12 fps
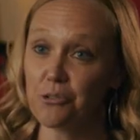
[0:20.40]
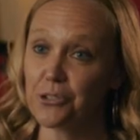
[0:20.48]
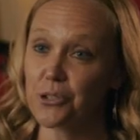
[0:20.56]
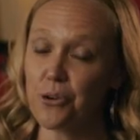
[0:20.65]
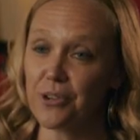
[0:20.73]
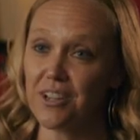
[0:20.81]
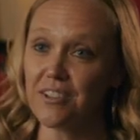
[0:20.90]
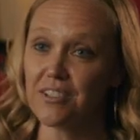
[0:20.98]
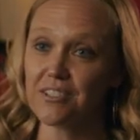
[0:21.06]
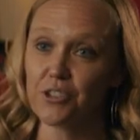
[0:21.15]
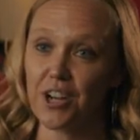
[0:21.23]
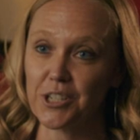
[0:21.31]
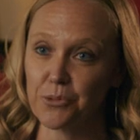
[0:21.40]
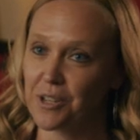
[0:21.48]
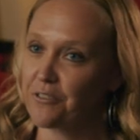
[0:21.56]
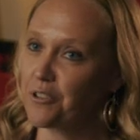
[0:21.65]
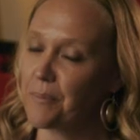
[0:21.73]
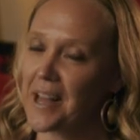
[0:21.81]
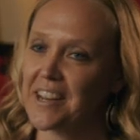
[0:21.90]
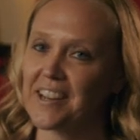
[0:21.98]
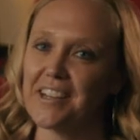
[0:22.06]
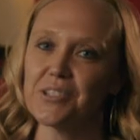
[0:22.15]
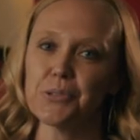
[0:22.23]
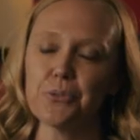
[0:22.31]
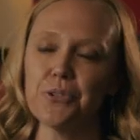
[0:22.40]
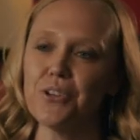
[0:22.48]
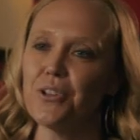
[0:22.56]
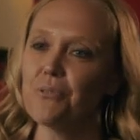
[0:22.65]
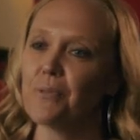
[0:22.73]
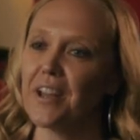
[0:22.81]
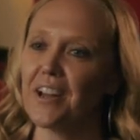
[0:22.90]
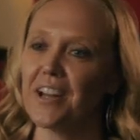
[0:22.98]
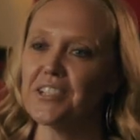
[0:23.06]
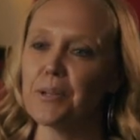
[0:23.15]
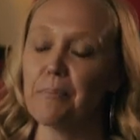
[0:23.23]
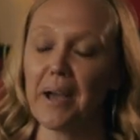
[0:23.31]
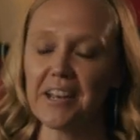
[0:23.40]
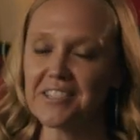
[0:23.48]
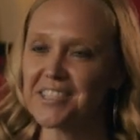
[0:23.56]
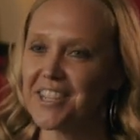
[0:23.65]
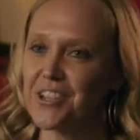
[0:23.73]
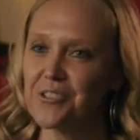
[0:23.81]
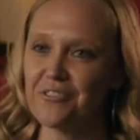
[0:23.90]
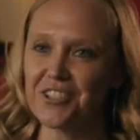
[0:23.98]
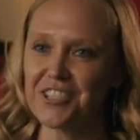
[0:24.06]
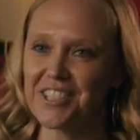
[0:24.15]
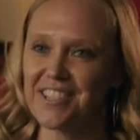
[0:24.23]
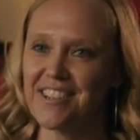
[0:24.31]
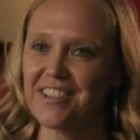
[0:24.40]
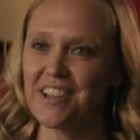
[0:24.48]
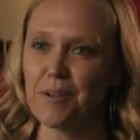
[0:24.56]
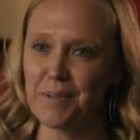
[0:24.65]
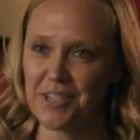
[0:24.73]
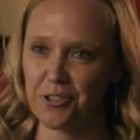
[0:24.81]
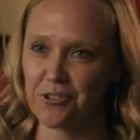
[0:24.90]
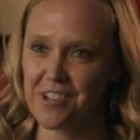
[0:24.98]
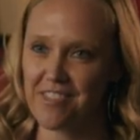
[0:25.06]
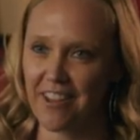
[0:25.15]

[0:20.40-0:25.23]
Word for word: North Dakota, graduated from Minot High School, went on to Minot State University and got my degree